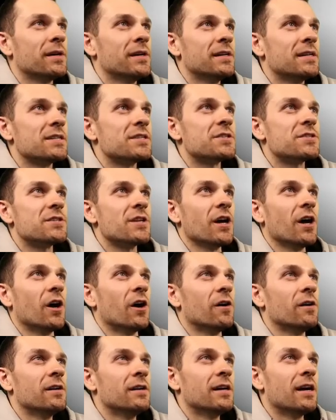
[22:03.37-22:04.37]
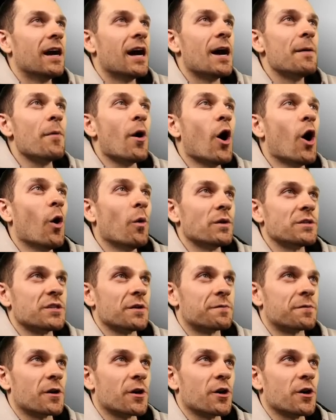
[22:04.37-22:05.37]
Still, I'm always up
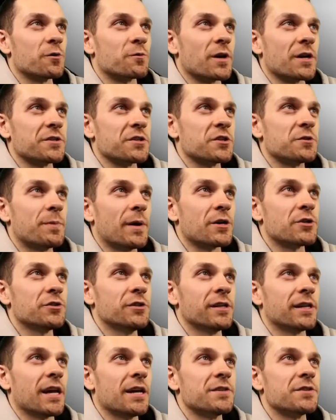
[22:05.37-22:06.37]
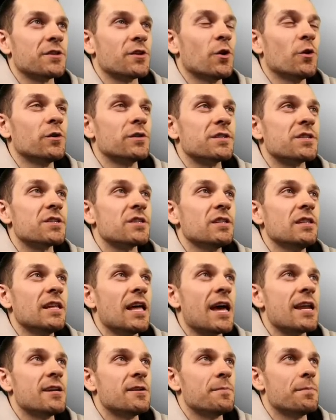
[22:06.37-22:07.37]
for a good race, especially against an old
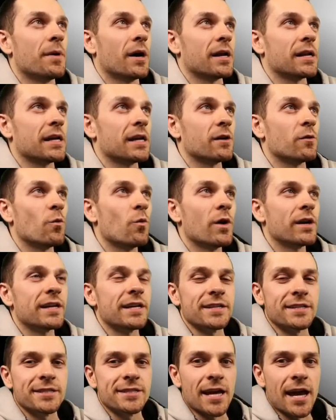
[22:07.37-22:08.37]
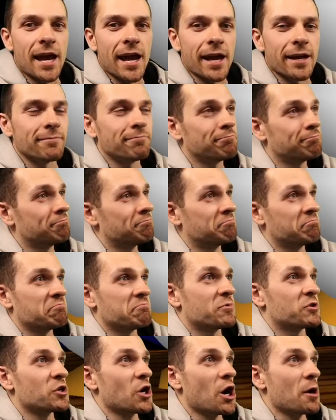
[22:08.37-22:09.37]
sledding buddy. What do you say?
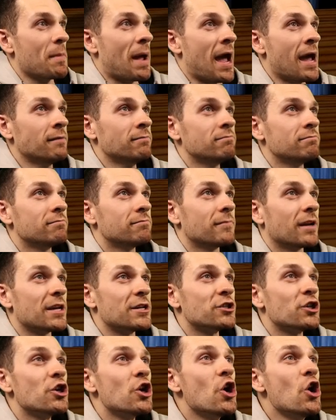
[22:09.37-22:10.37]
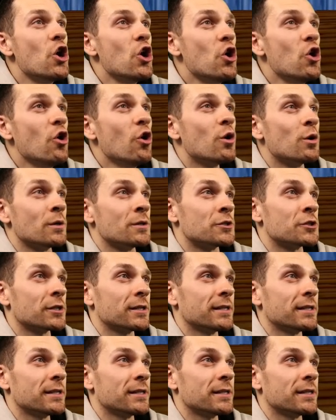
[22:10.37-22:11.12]
Sure, man. He's huge.